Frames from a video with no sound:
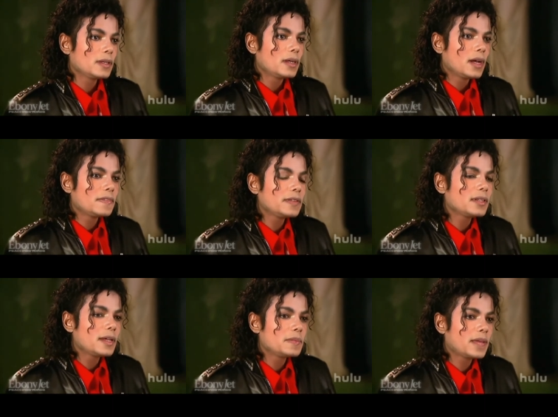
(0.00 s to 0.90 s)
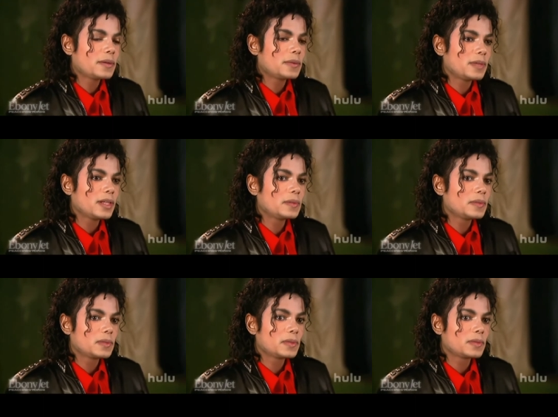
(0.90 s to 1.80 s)
feel I'm that already with
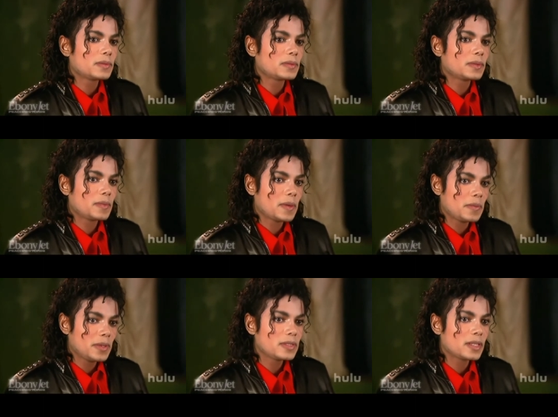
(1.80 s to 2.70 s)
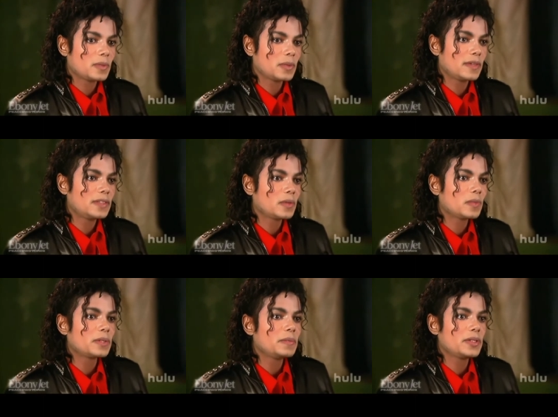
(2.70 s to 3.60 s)
with my music and what I've done with
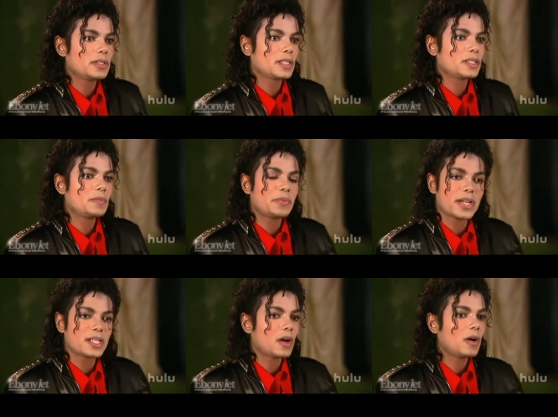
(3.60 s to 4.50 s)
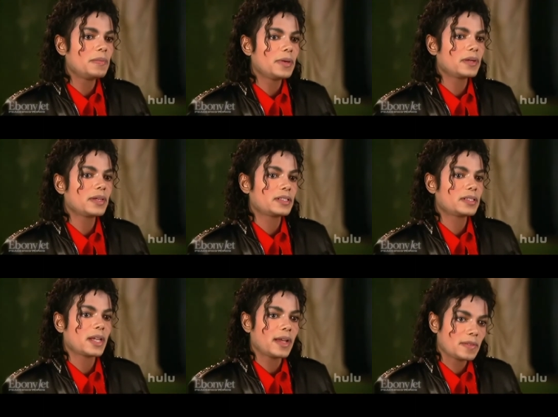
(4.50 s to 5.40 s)
music because it breaks all barriers. I don't
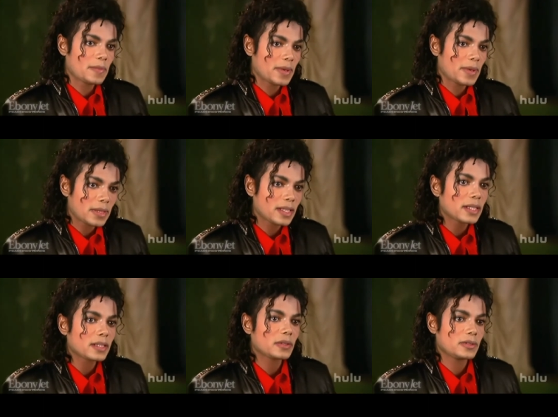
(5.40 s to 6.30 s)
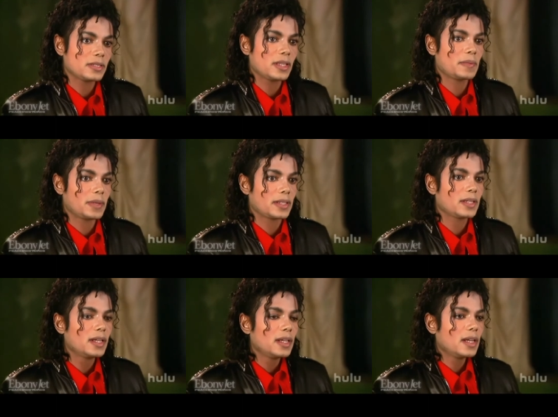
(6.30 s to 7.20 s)
have to make a political statement.
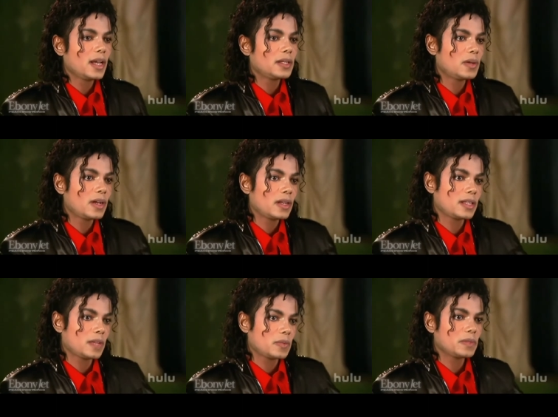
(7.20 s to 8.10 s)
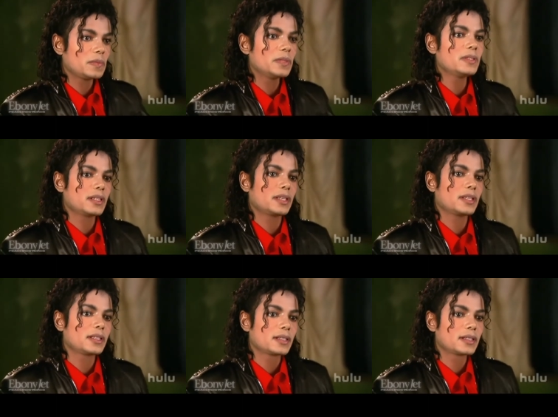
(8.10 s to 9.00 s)
I do all of that with music. Mm
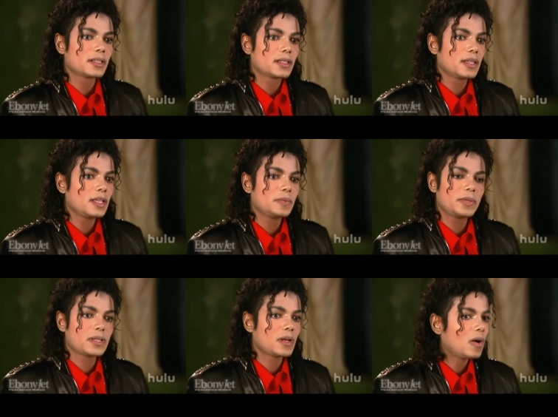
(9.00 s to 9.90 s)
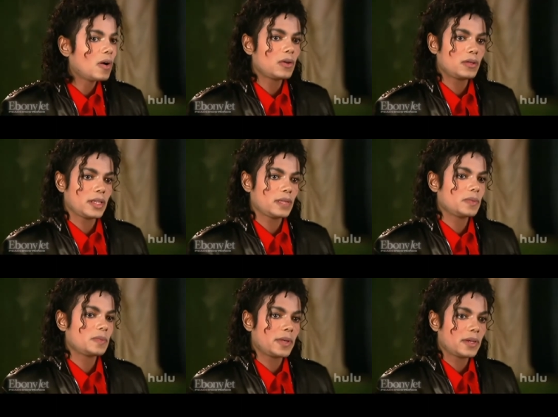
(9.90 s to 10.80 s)
-hmm. It breaks all language
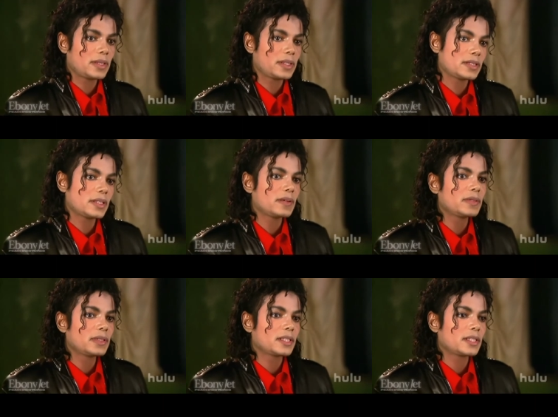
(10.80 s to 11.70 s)
barriers and everything